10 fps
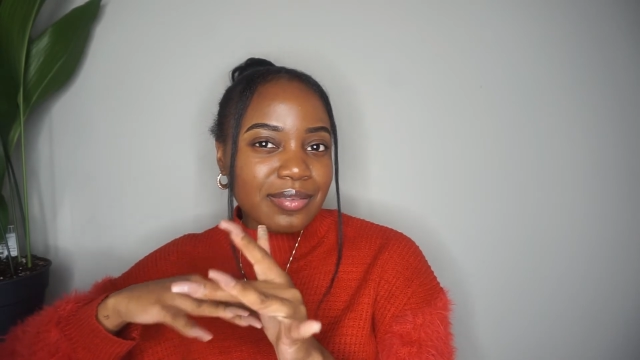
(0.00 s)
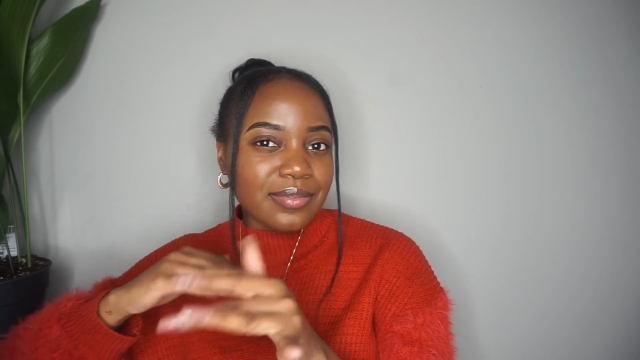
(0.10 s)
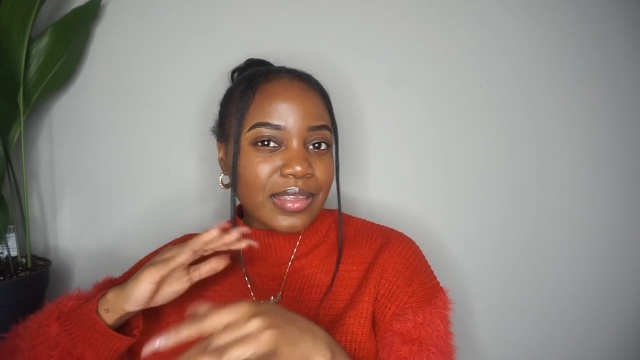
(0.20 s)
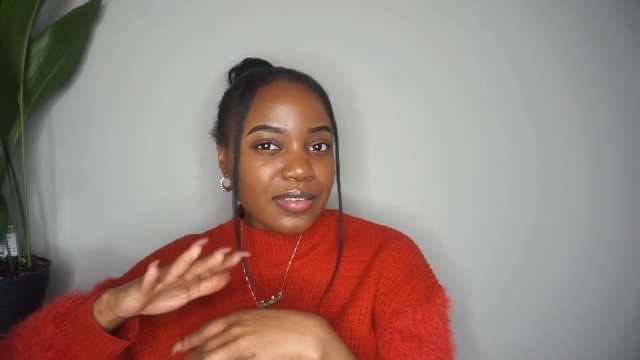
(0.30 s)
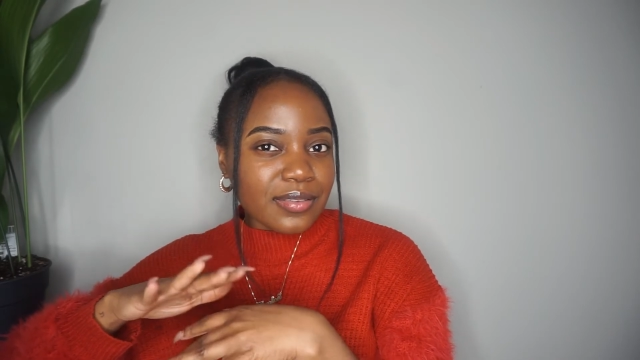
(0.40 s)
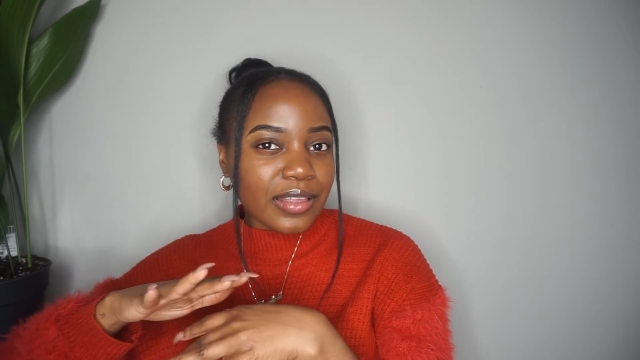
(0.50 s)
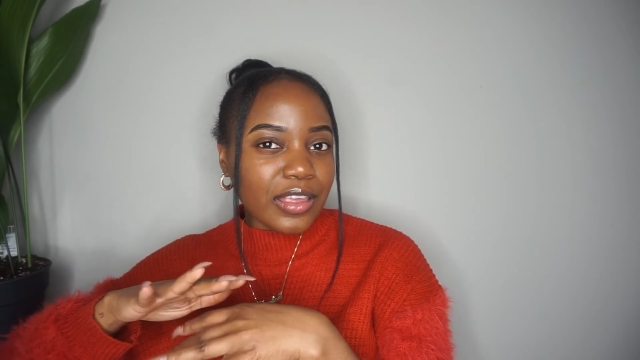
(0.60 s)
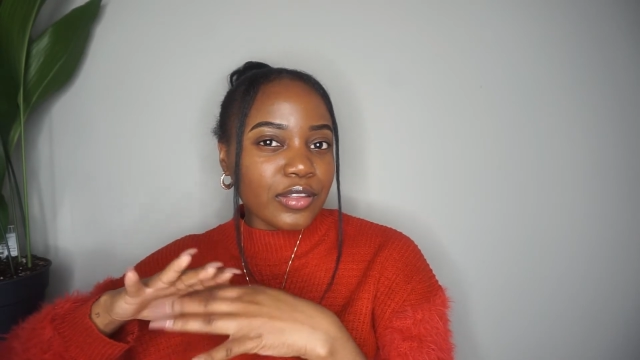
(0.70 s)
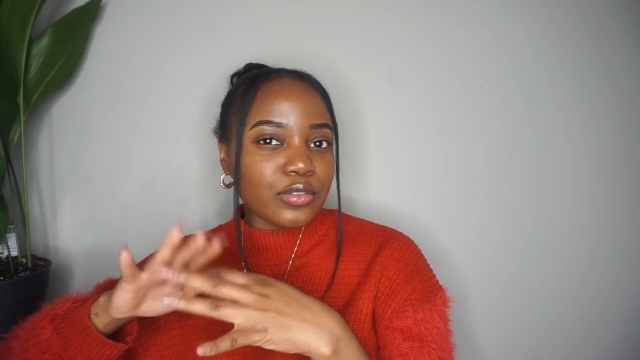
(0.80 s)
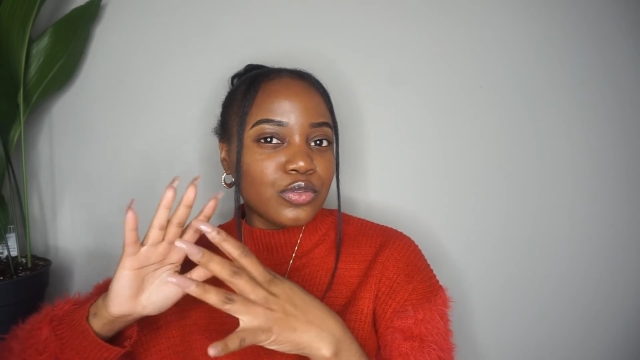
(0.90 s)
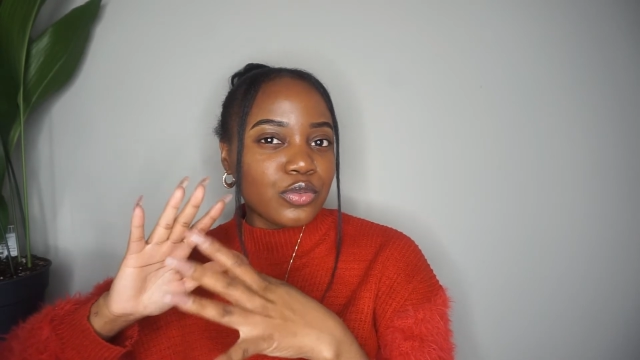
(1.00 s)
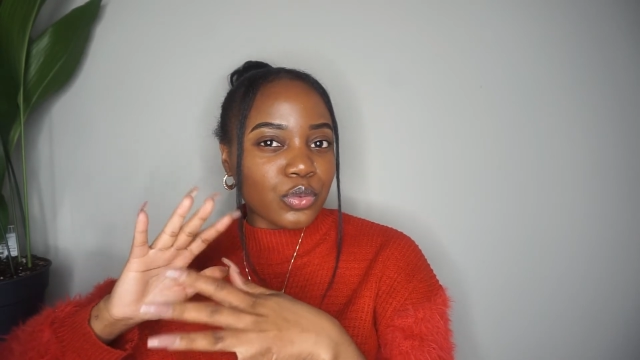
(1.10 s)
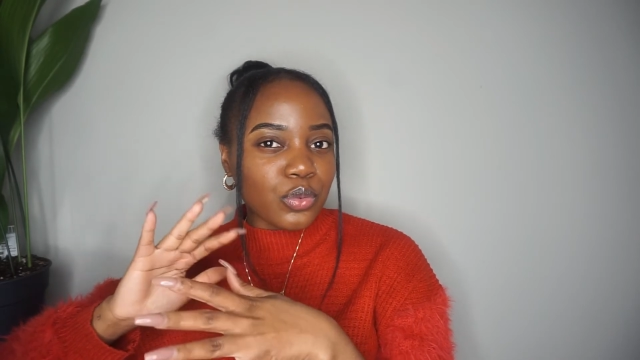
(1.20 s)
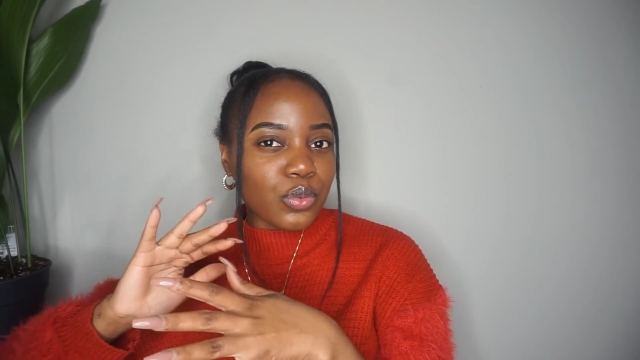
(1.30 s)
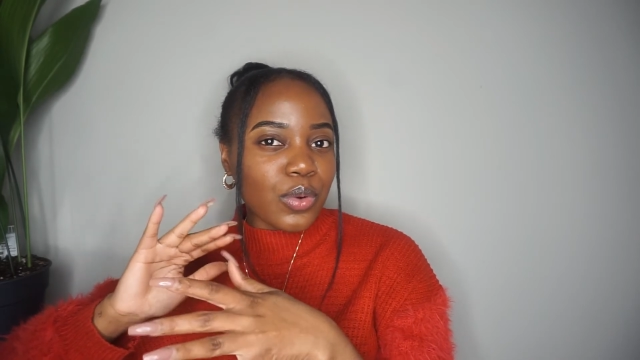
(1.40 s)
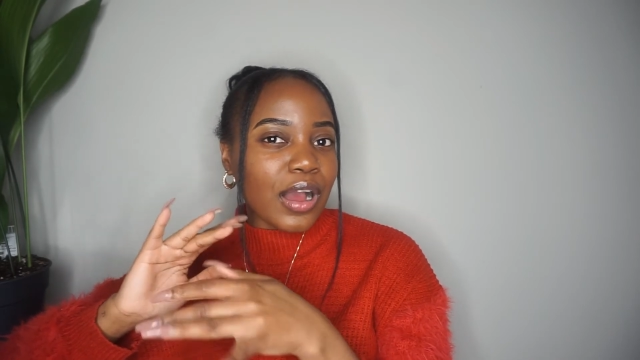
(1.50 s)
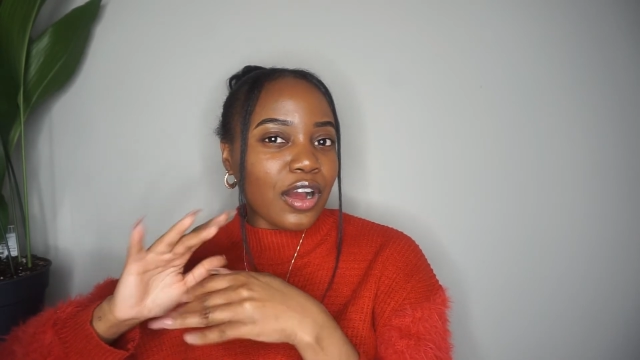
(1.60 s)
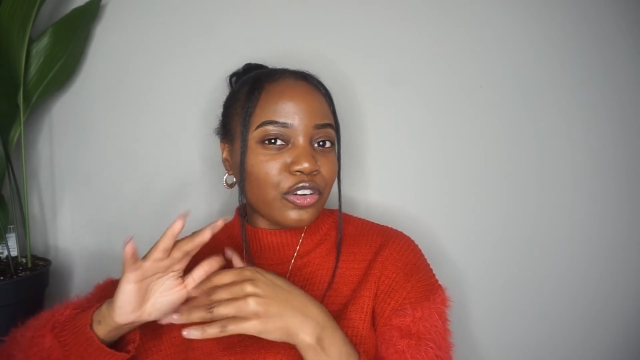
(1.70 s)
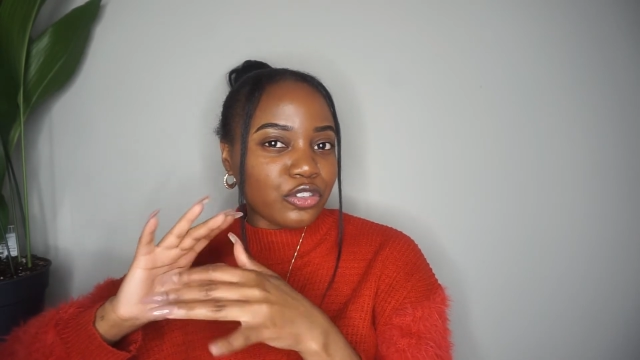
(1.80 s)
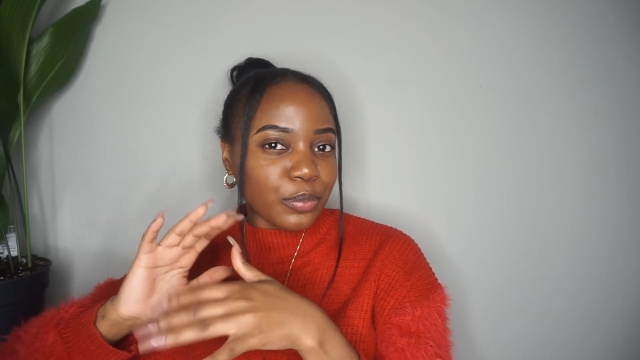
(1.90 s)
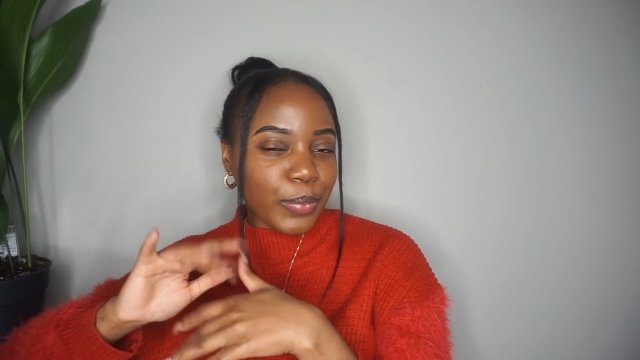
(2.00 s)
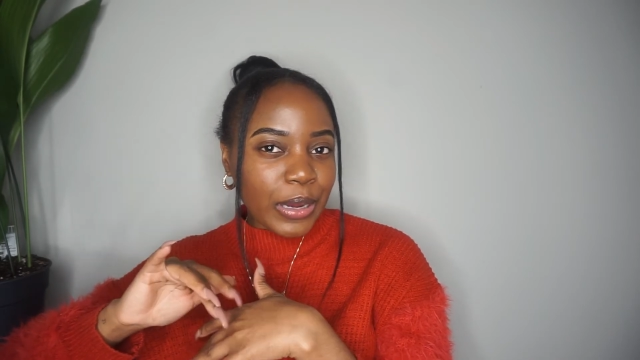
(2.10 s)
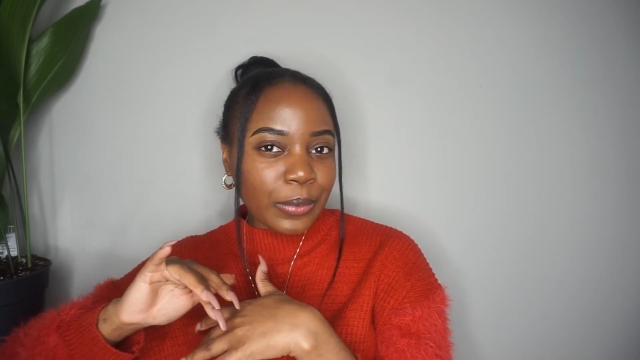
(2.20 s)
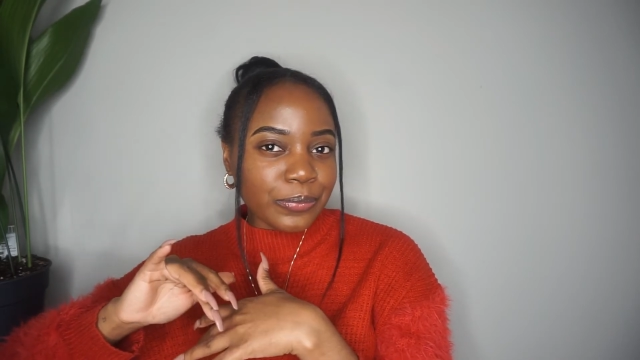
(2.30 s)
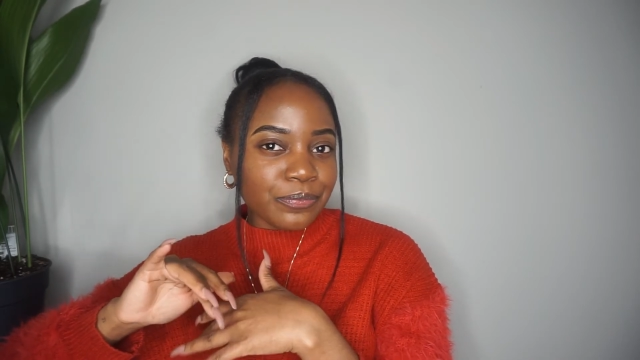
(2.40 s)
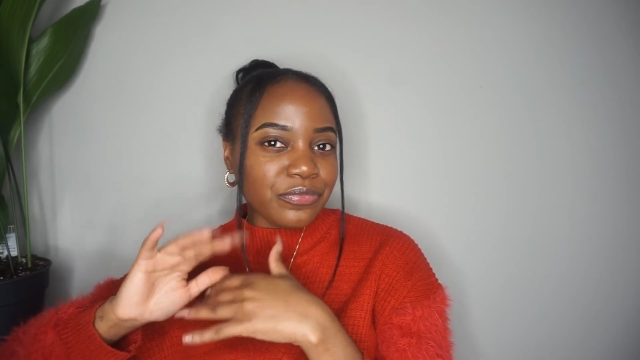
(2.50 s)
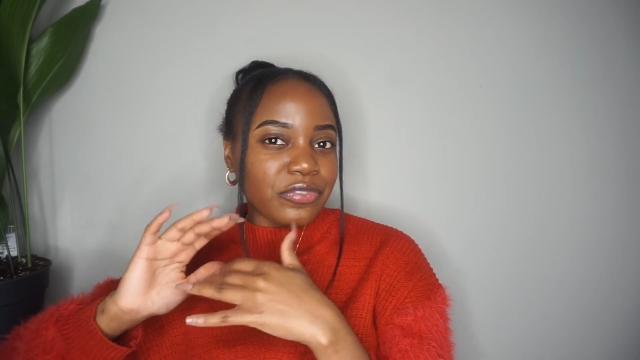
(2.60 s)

60 to 100 pounds,